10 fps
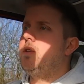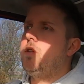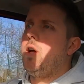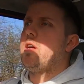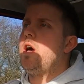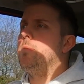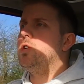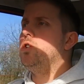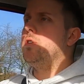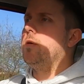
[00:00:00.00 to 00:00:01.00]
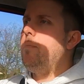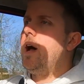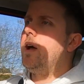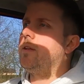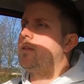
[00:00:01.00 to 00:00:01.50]
I can't be sure,
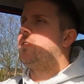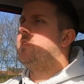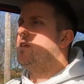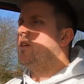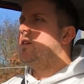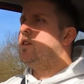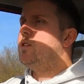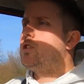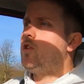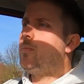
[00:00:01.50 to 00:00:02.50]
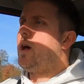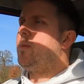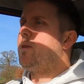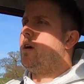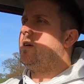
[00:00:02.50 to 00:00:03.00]
but
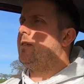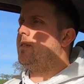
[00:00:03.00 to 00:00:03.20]
superb car.